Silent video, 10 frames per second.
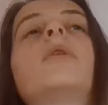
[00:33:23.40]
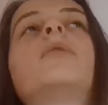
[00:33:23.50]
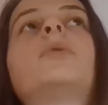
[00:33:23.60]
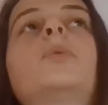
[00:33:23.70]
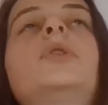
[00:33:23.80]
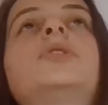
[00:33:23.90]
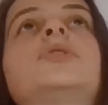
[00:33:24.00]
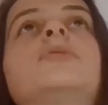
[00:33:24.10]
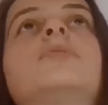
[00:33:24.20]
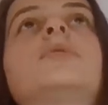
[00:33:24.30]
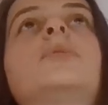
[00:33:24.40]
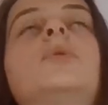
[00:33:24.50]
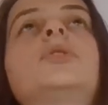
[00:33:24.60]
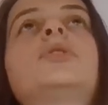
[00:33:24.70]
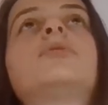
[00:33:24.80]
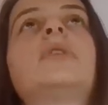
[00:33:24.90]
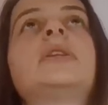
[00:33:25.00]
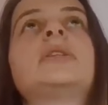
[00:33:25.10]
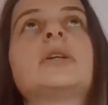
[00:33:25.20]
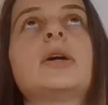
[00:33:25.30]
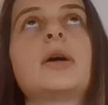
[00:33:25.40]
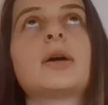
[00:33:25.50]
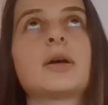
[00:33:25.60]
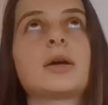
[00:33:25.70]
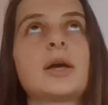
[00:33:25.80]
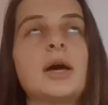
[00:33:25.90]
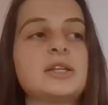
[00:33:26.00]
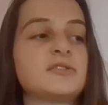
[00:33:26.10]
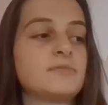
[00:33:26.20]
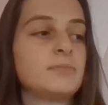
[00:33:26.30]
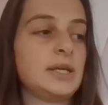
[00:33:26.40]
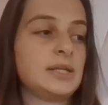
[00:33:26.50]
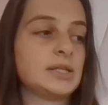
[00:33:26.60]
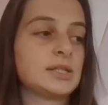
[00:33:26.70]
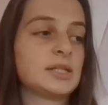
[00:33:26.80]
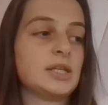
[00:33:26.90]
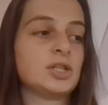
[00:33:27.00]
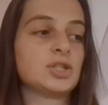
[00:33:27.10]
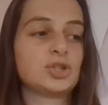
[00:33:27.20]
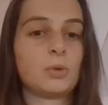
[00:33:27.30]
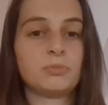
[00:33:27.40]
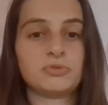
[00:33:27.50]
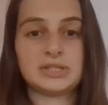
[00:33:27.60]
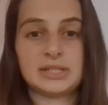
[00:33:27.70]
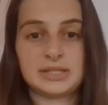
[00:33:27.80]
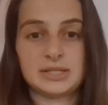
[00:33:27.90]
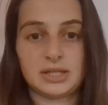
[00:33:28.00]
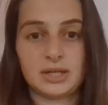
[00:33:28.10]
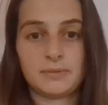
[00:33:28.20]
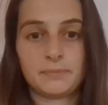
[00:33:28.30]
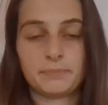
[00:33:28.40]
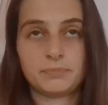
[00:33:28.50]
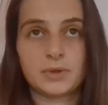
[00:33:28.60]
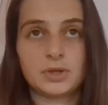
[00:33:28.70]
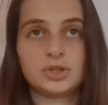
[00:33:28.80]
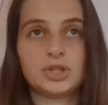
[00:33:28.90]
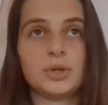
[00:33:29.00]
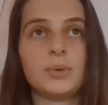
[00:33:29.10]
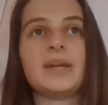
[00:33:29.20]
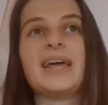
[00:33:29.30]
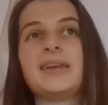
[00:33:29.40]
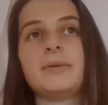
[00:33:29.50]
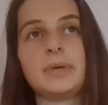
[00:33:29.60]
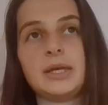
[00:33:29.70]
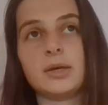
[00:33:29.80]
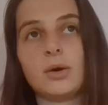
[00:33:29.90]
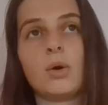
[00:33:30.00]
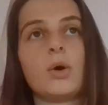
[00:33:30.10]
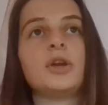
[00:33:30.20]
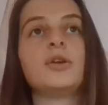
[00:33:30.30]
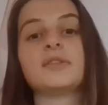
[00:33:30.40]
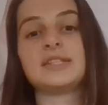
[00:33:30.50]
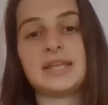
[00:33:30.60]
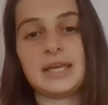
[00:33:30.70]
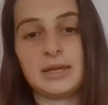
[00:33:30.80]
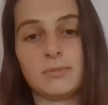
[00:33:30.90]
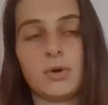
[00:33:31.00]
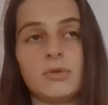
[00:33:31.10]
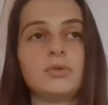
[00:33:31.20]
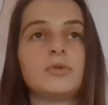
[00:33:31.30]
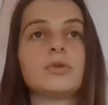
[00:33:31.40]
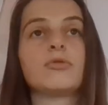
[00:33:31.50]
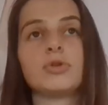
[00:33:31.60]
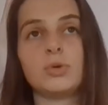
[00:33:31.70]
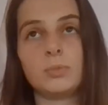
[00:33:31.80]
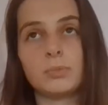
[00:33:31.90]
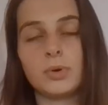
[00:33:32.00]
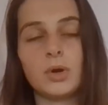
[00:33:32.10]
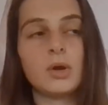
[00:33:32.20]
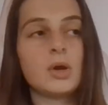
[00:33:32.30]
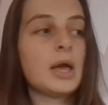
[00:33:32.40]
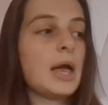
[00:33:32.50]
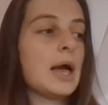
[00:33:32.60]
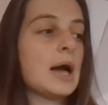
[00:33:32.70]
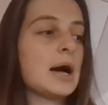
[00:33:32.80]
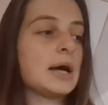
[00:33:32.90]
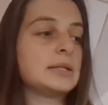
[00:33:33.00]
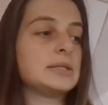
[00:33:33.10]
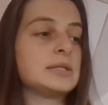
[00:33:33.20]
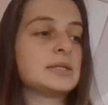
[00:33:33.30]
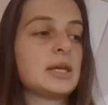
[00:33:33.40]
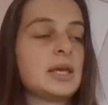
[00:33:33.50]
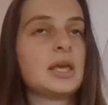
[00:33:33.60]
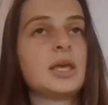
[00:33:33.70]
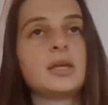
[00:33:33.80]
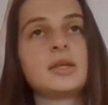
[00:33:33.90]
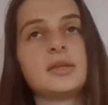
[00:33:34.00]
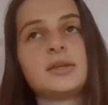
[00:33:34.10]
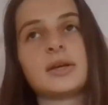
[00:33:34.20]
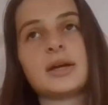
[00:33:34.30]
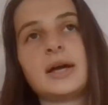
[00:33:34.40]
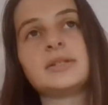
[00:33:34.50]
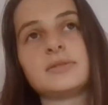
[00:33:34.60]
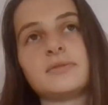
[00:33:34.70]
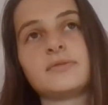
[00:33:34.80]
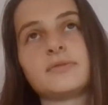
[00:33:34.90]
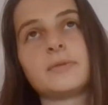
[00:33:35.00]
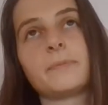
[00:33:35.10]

the word surrender kind of means that you stop resisting to an enemy or another team or another group, and you kind of